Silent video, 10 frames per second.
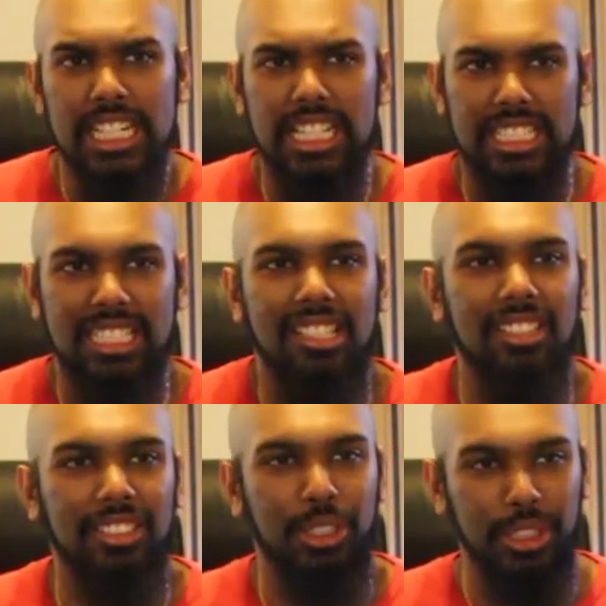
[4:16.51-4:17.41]
I
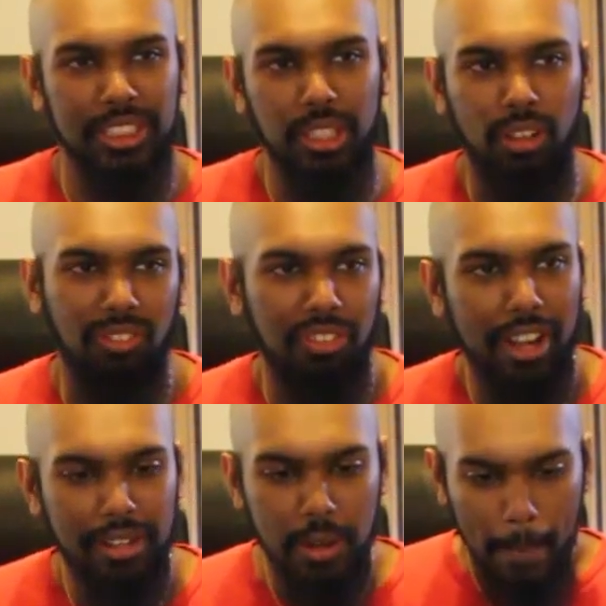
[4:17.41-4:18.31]
killed your
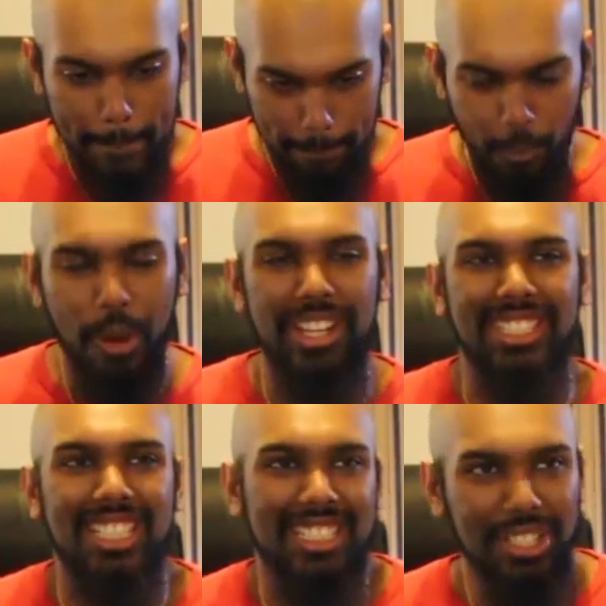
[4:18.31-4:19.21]
girlfriend.
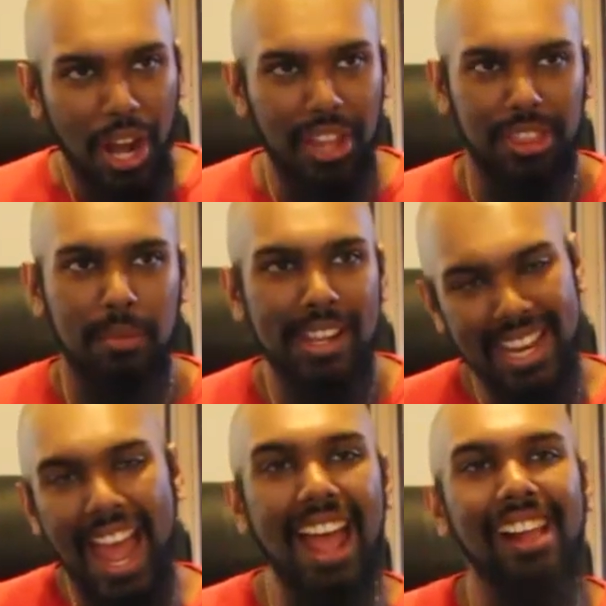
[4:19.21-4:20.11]
Poison Gotham in
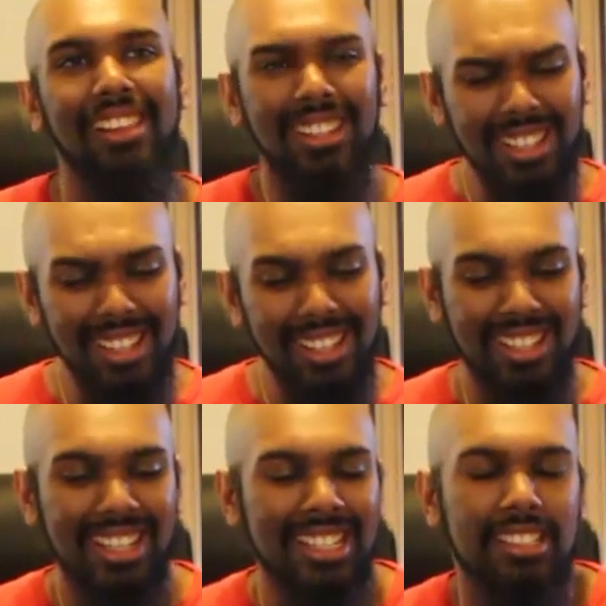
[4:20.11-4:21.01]
hell!
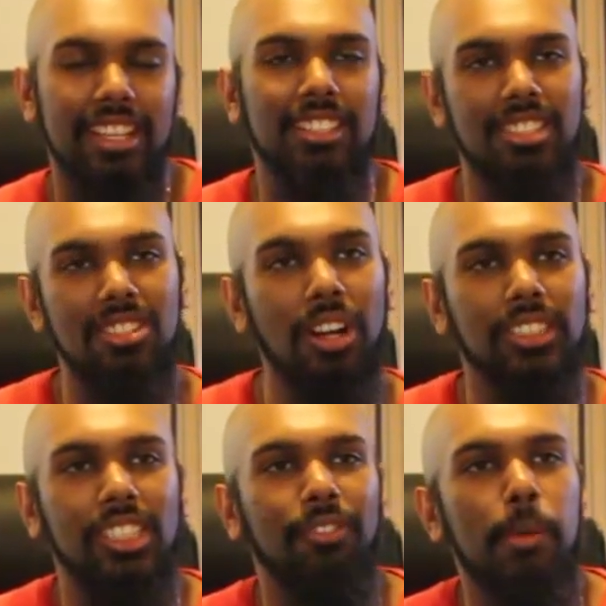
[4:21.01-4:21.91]
It's
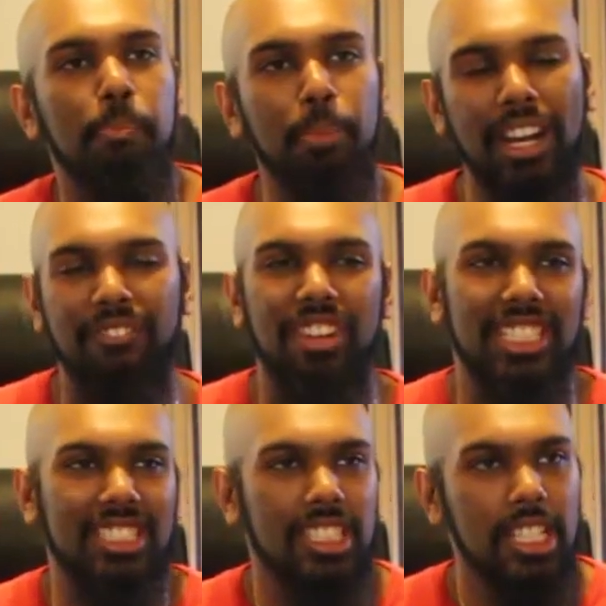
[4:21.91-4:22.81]
not even
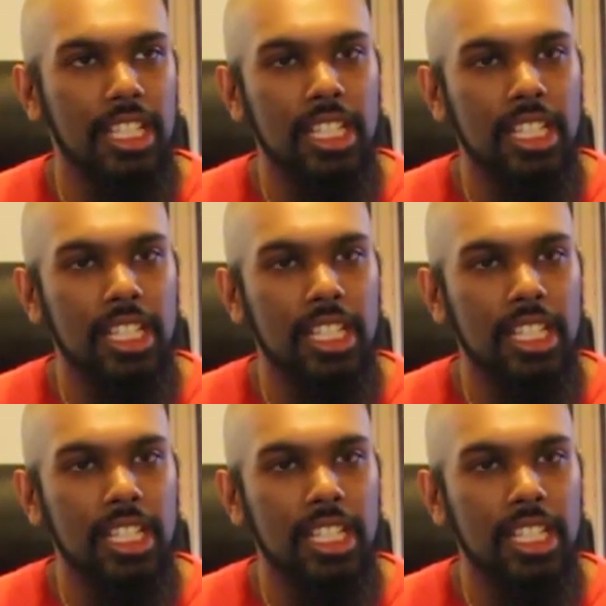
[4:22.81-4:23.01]
breakfast!